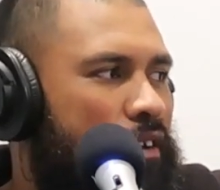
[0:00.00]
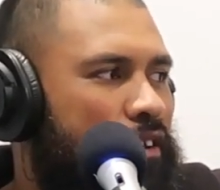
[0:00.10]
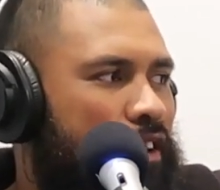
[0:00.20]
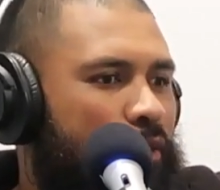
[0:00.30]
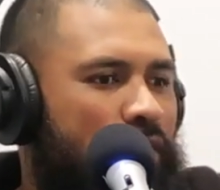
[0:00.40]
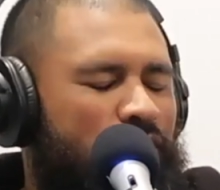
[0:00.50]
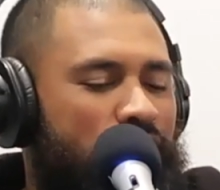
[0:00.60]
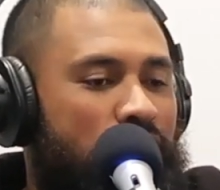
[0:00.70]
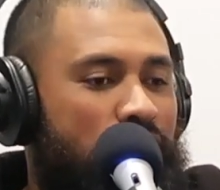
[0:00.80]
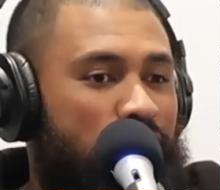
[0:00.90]
You know,
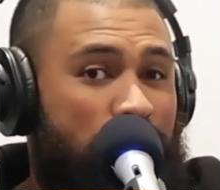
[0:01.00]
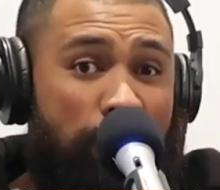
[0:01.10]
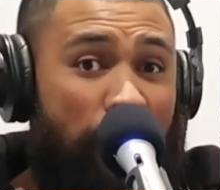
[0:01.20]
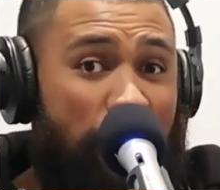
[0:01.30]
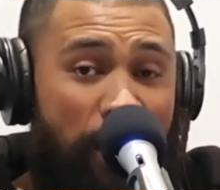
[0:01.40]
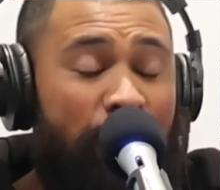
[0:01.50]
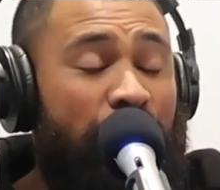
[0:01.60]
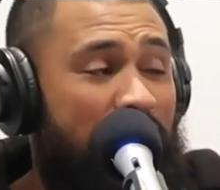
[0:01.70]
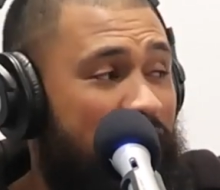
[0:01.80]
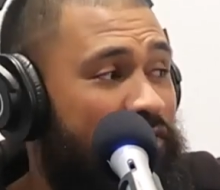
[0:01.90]
we've done
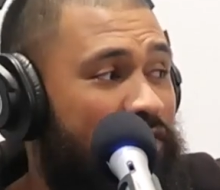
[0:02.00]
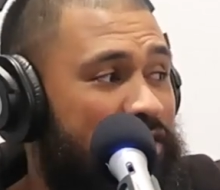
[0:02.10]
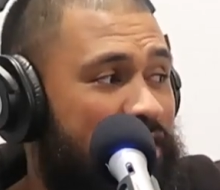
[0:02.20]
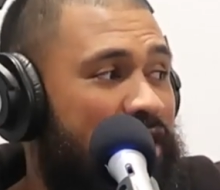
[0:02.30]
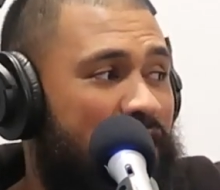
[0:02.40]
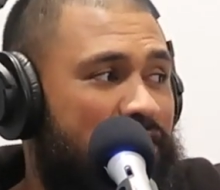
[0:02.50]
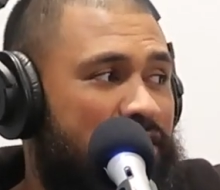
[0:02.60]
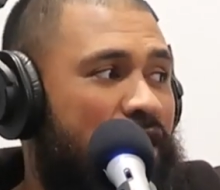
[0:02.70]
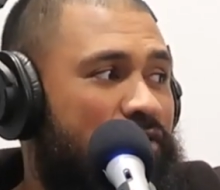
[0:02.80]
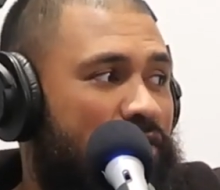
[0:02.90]
heavily invested in
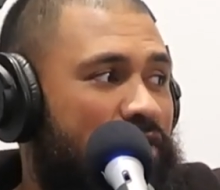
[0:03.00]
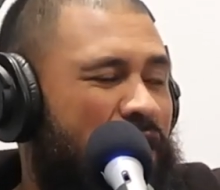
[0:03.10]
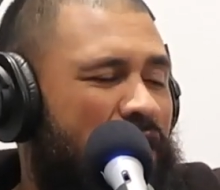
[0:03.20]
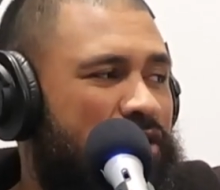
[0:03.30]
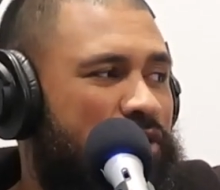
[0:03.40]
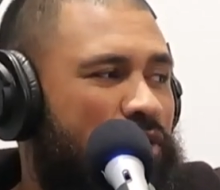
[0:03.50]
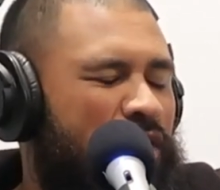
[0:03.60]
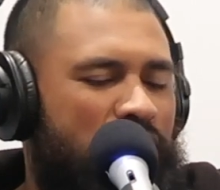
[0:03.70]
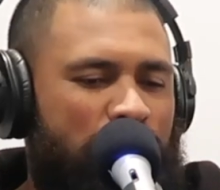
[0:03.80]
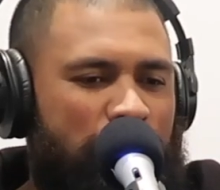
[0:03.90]
ourselves over the last 2
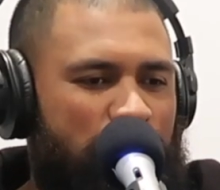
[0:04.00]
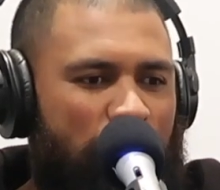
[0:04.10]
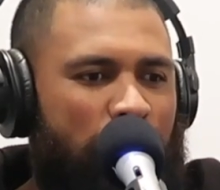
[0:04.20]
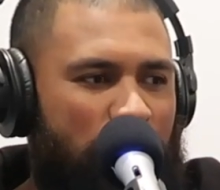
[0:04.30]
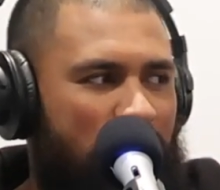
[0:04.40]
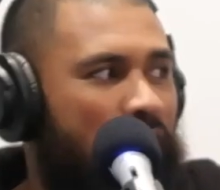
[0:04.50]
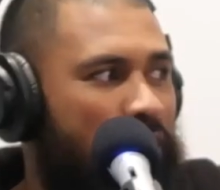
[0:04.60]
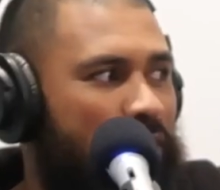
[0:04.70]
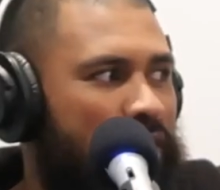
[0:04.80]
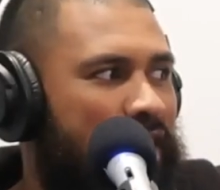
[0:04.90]
years, which is why we are
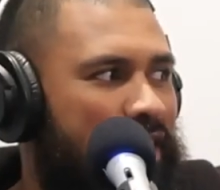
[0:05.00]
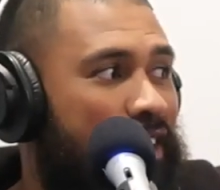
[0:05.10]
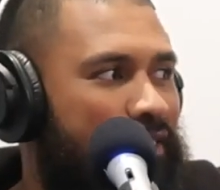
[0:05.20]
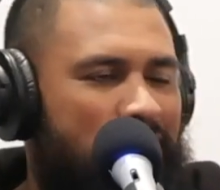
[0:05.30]
where we are now.